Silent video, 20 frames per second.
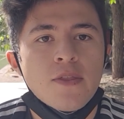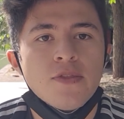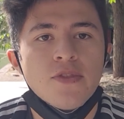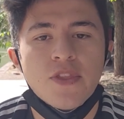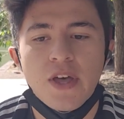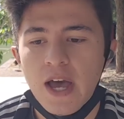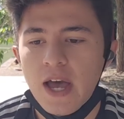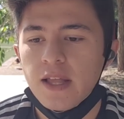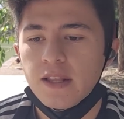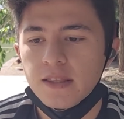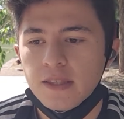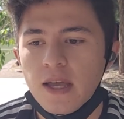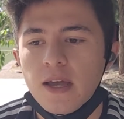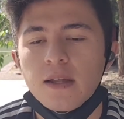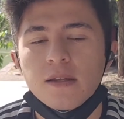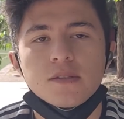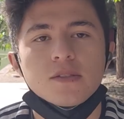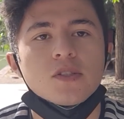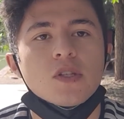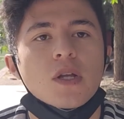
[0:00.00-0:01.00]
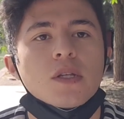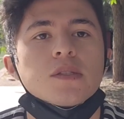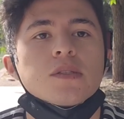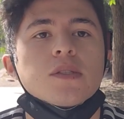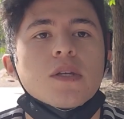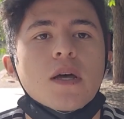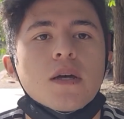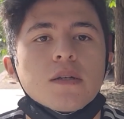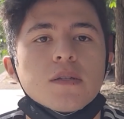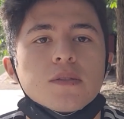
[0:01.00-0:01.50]
That
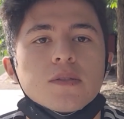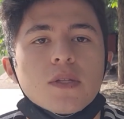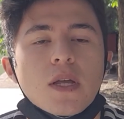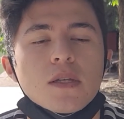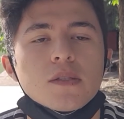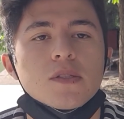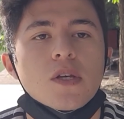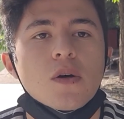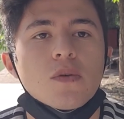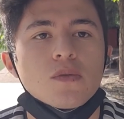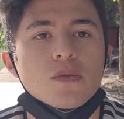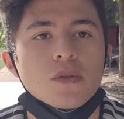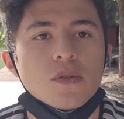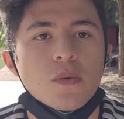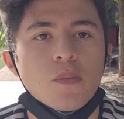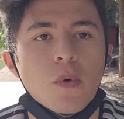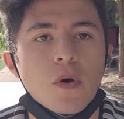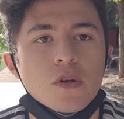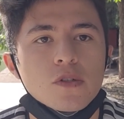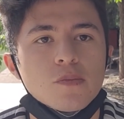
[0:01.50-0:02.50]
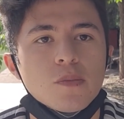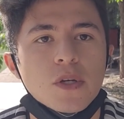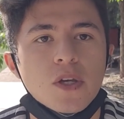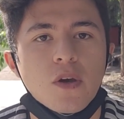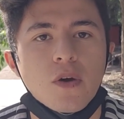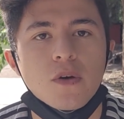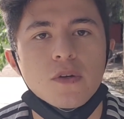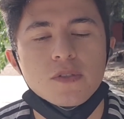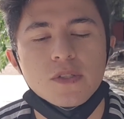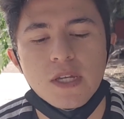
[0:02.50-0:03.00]
stands out the most,
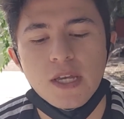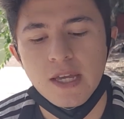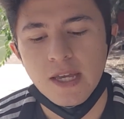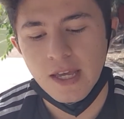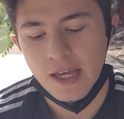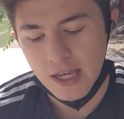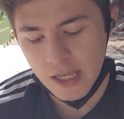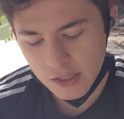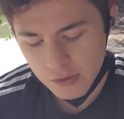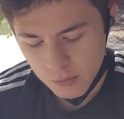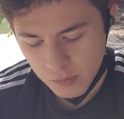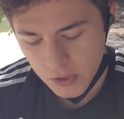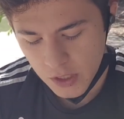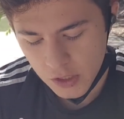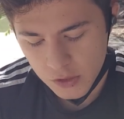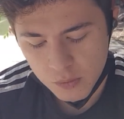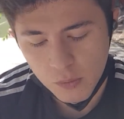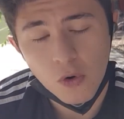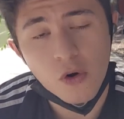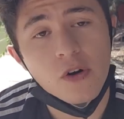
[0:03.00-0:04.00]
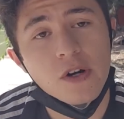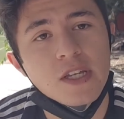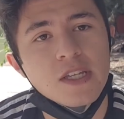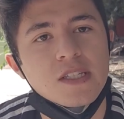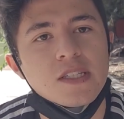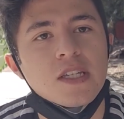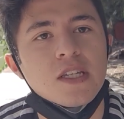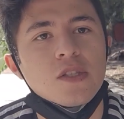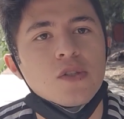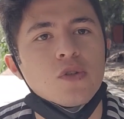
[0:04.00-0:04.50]
because it's more
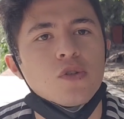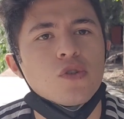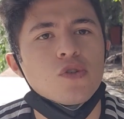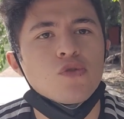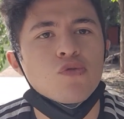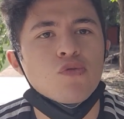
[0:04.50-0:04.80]
easy to just